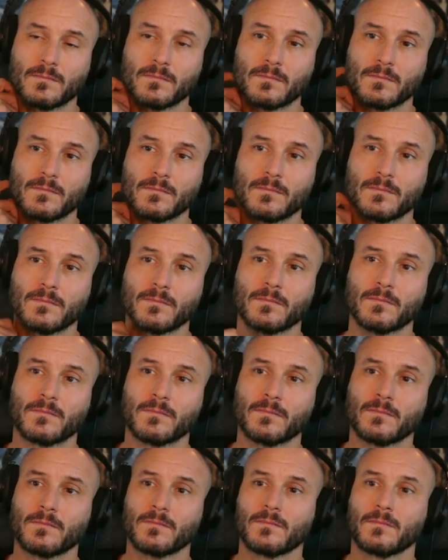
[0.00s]

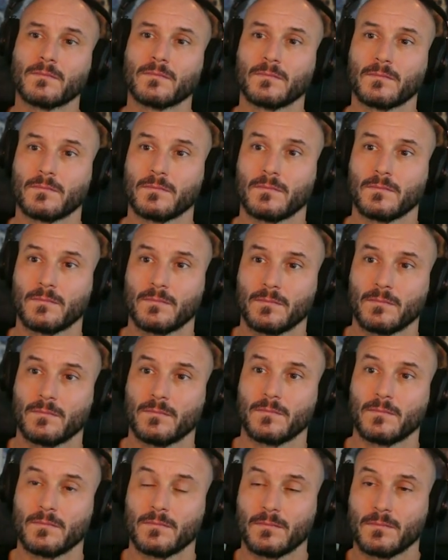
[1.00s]

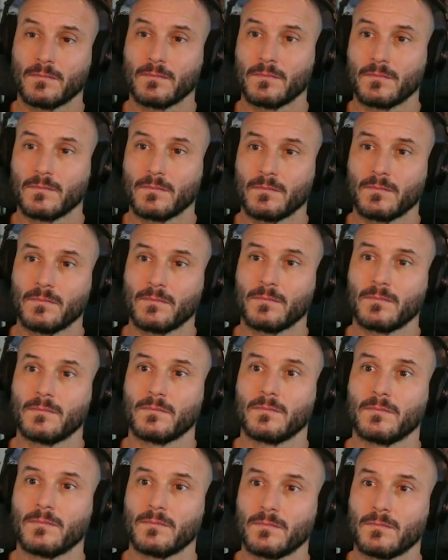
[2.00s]

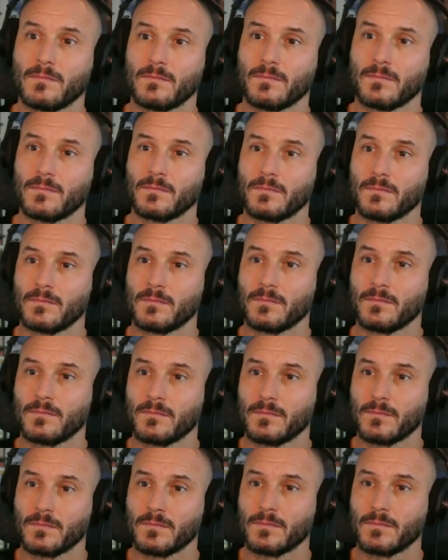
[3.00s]

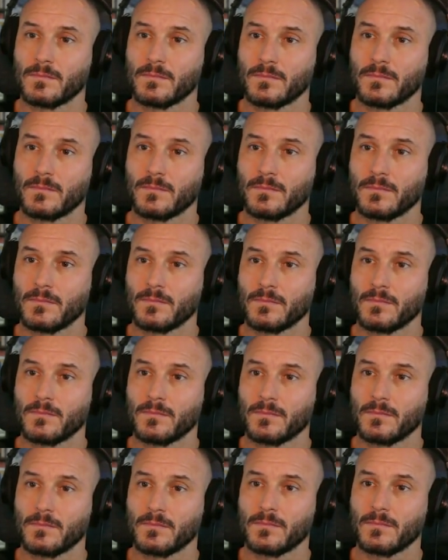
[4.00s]

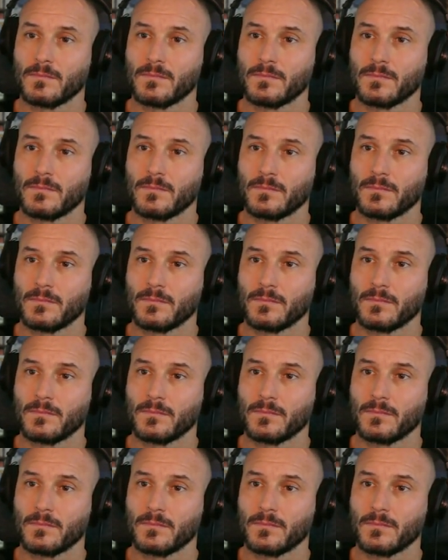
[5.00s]
[no speech]